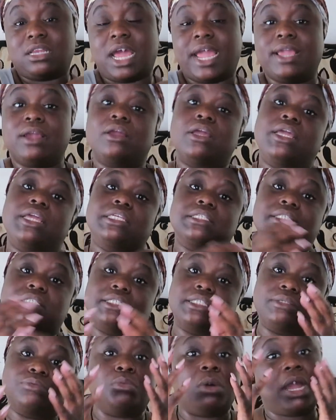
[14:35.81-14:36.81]
like is
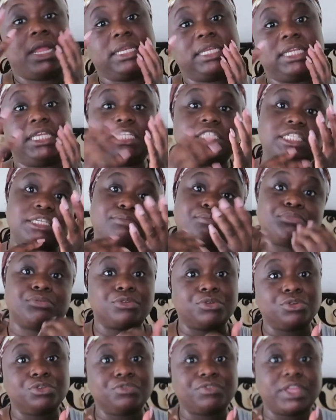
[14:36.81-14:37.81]
what needs
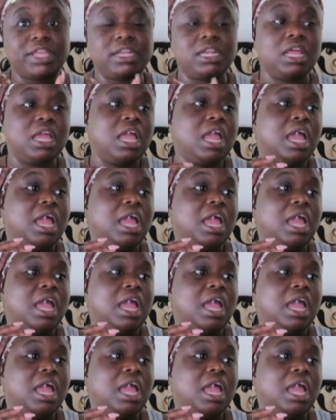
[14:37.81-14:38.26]
improving.